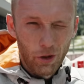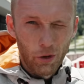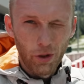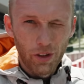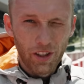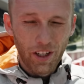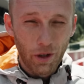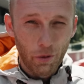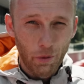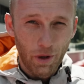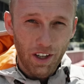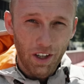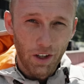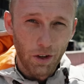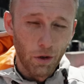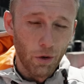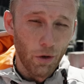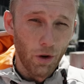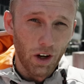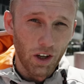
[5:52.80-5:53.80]
Do you think we can
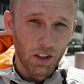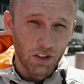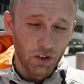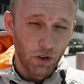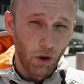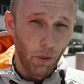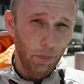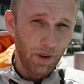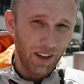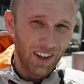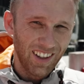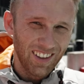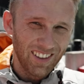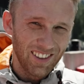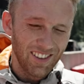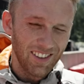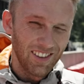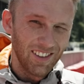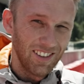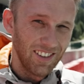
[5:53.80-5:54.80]
do a stoppy
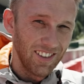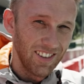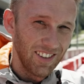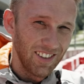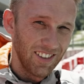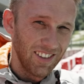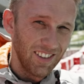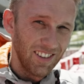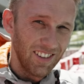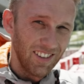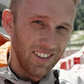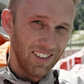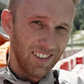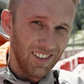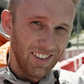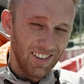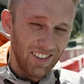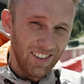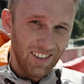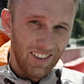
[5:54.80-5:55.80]
kiss? I think
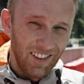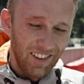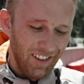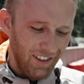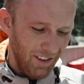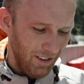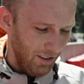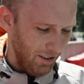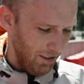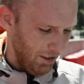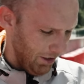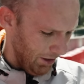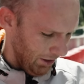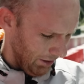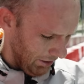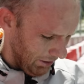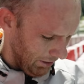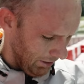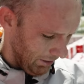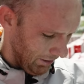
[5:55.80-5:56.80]
so, yeah. Why
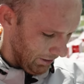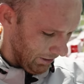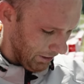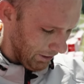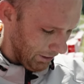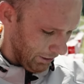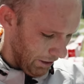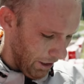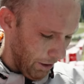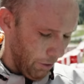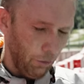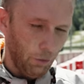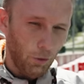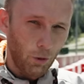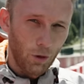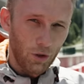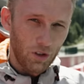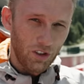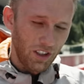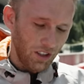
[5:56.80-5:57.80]
not? Uh, yeah, of
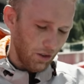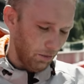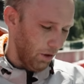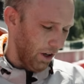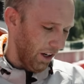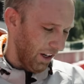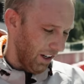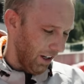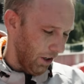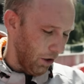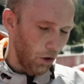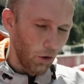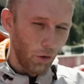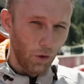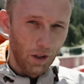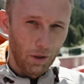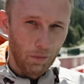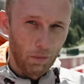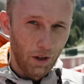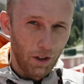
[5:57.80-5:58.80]
course, this bike can do
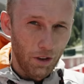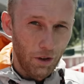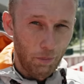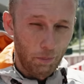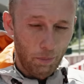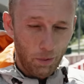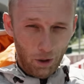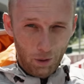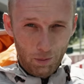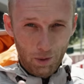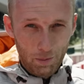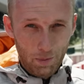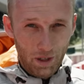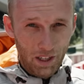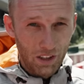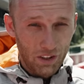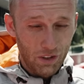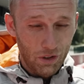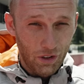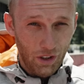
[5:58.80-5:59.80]
it, but the problem
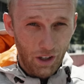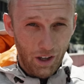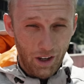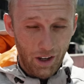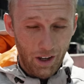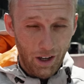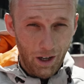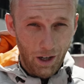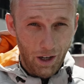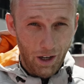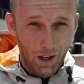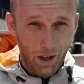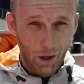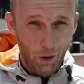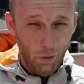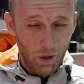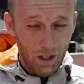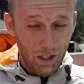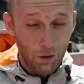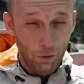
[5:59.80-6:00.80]
is uh,
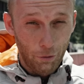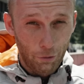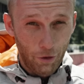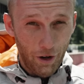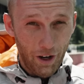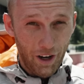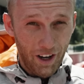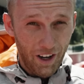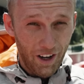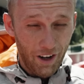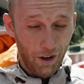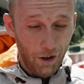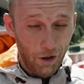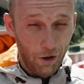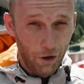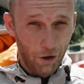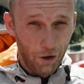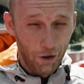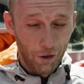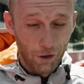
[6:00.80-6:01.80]
we need to find a
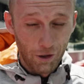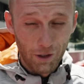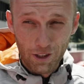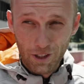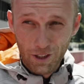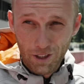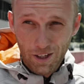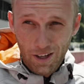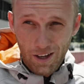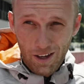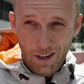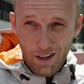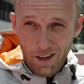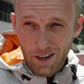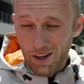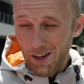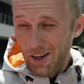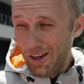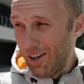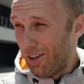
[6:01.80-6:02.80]
girl.
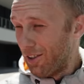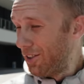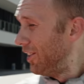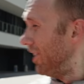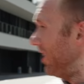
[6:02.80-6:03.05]
Uh,